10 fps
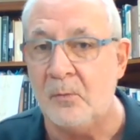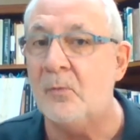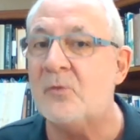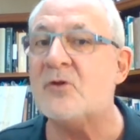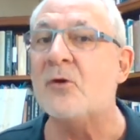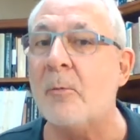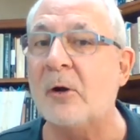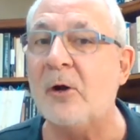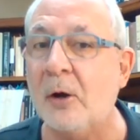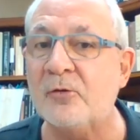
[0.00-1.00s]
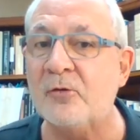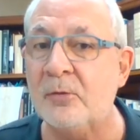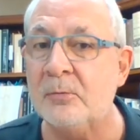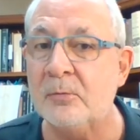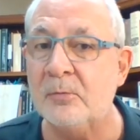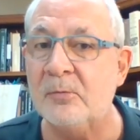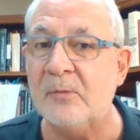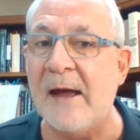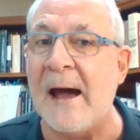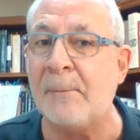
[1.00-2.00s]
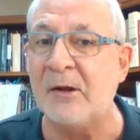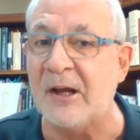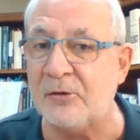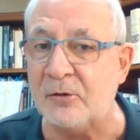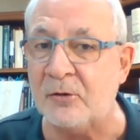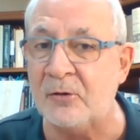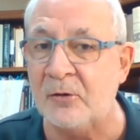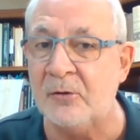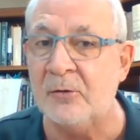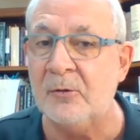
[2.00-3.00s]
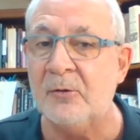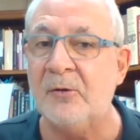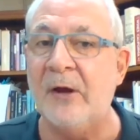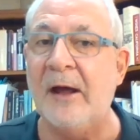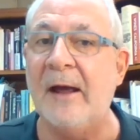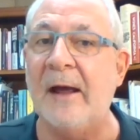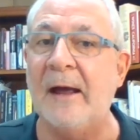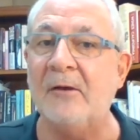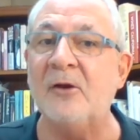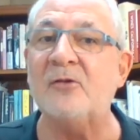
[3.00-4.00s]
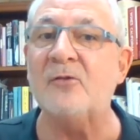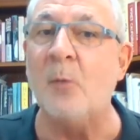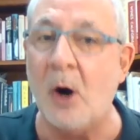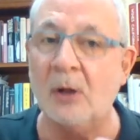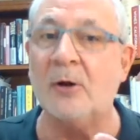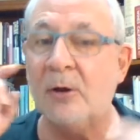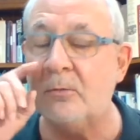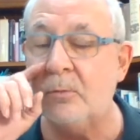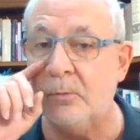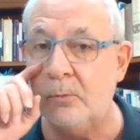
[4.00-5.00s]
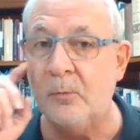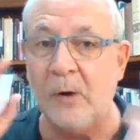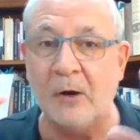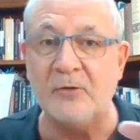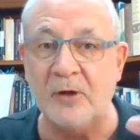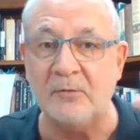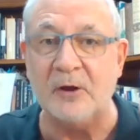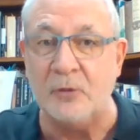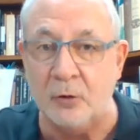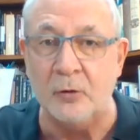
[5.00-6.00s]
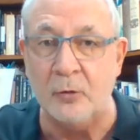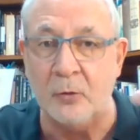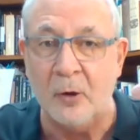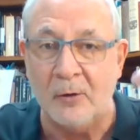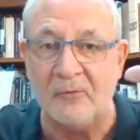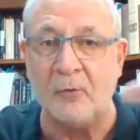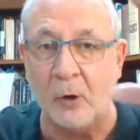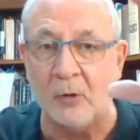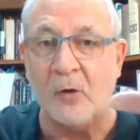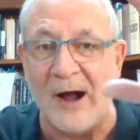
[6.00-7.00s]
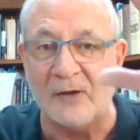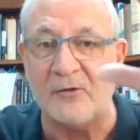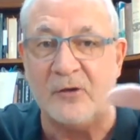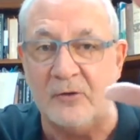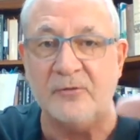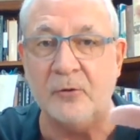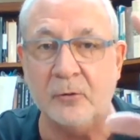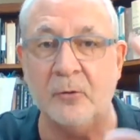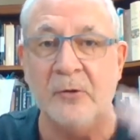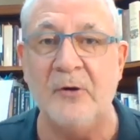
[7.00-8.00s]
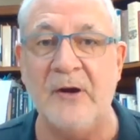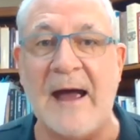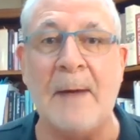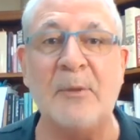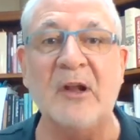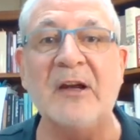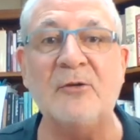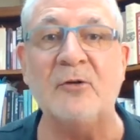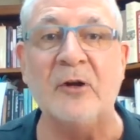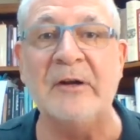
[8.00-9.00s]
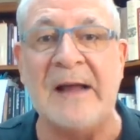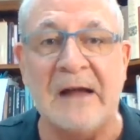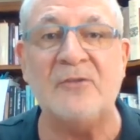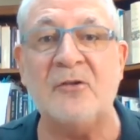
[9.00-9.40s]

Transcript: Sonoma Coast appellation and the smaller, relatively new Fort Ross Seaview appellation. And that's